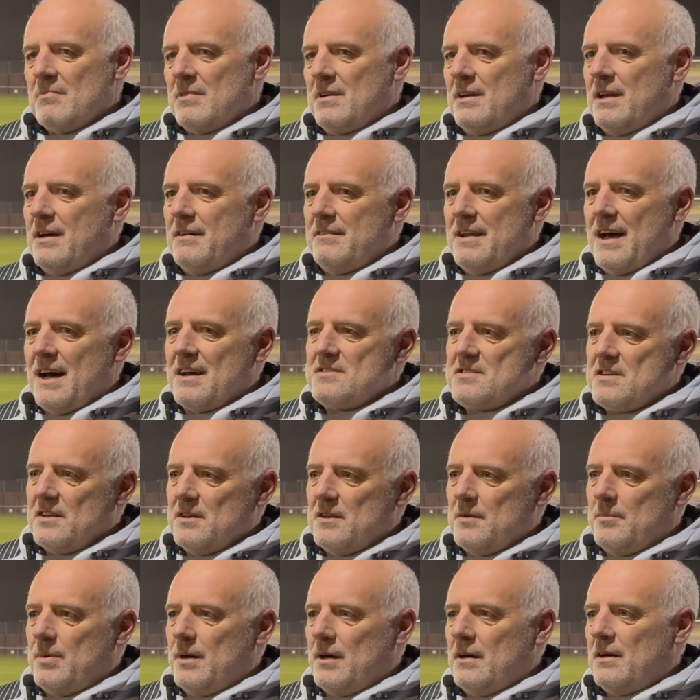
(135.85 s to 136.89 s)
Nat's hit
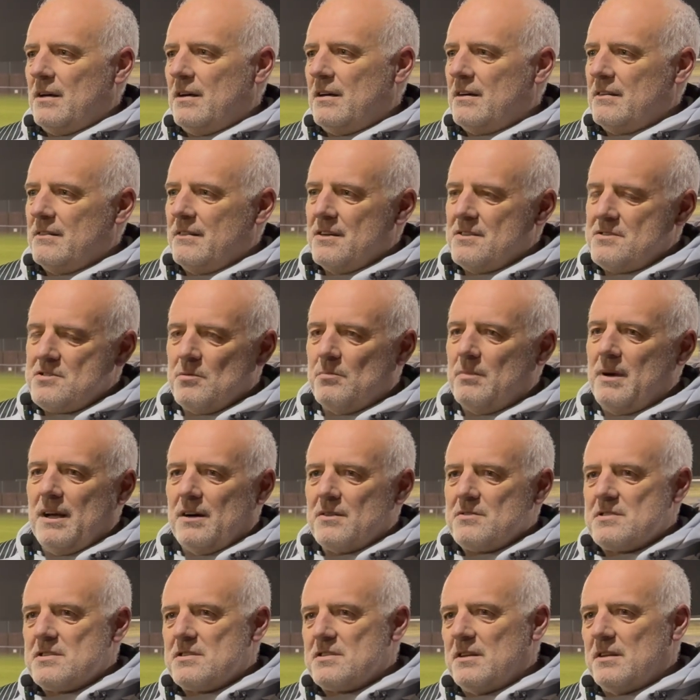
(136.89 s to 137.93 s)
the bar, or somebody
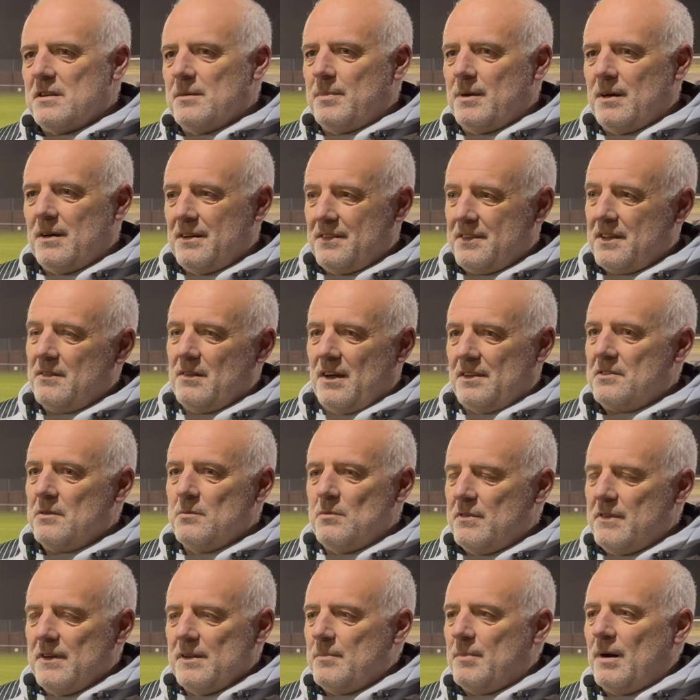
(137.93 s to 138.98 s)
else has hit the bar. I think
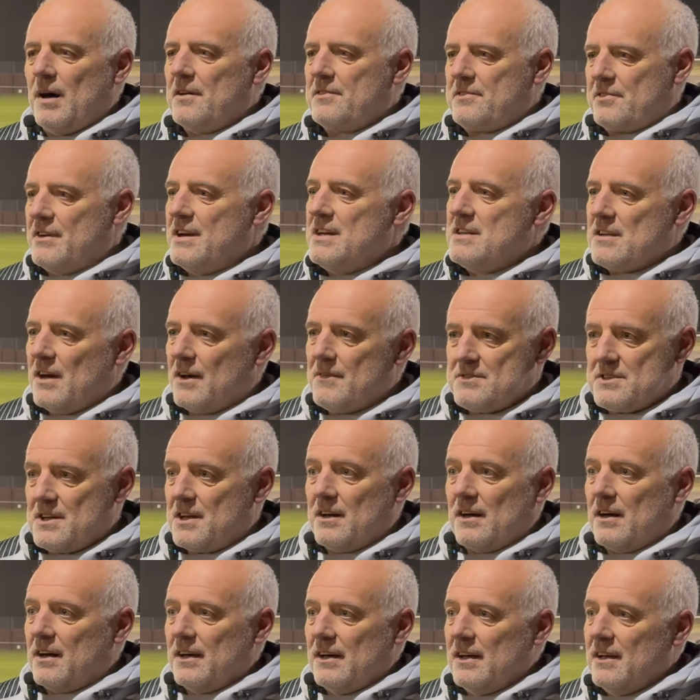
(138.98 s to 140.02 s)
we've hit the bar 3 times
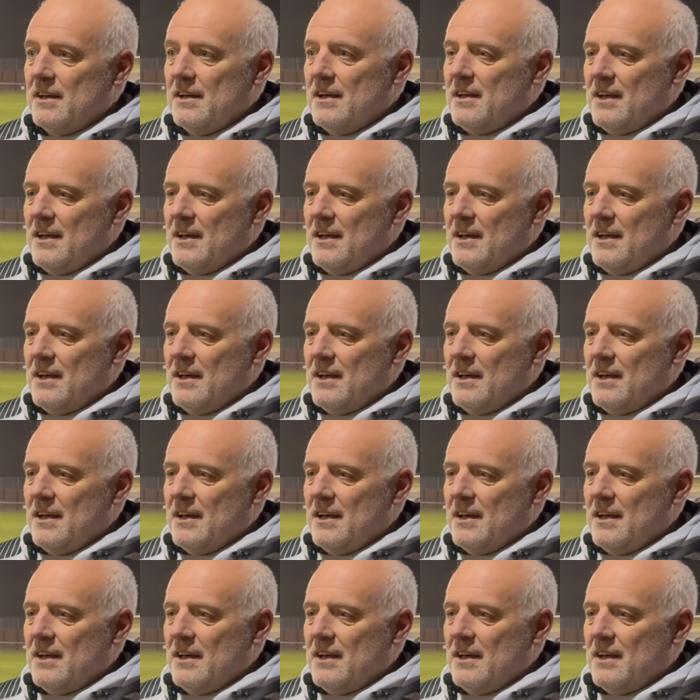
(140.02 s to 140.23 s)
tonight.